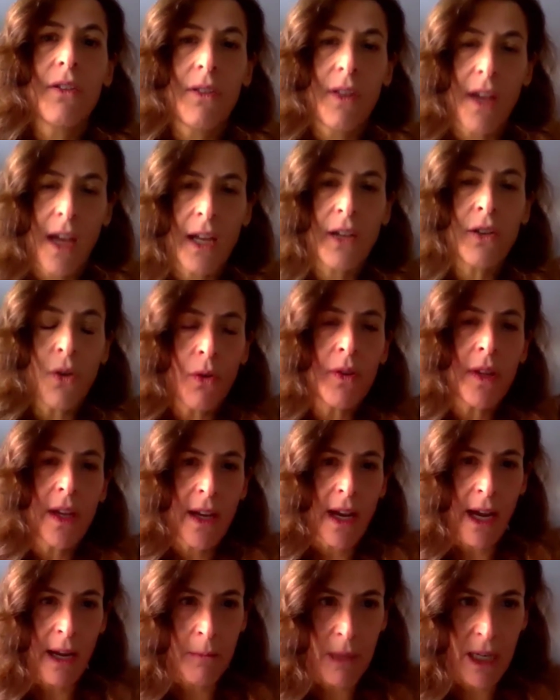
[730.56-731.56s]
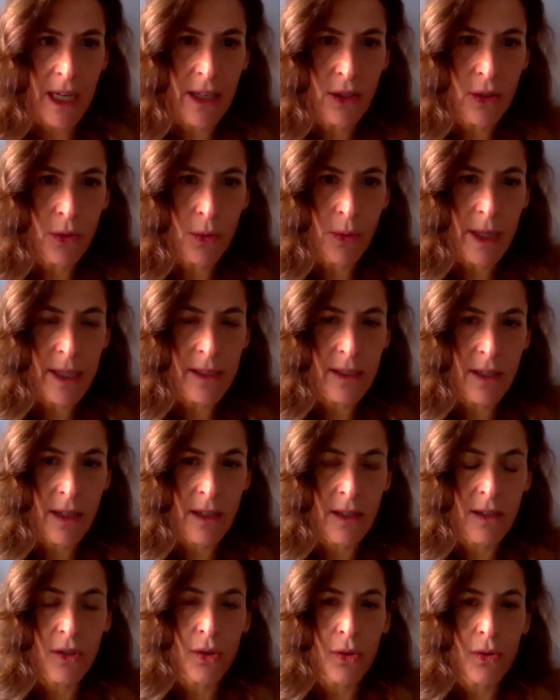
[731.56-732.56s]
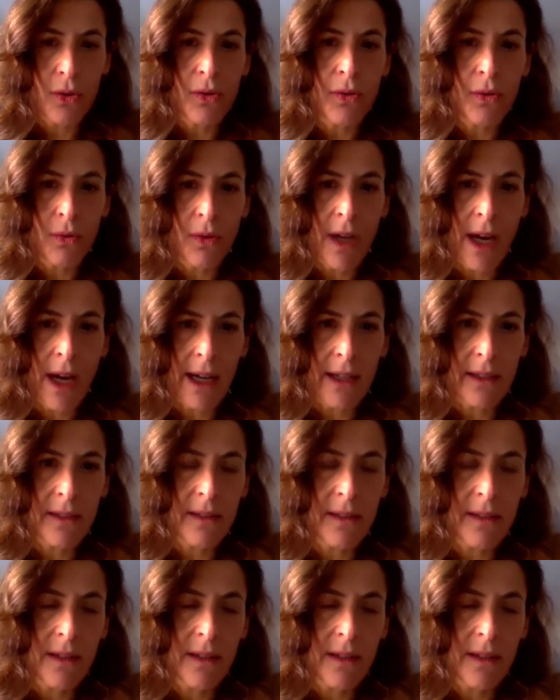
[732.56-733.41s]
they know that I'm interested to do that.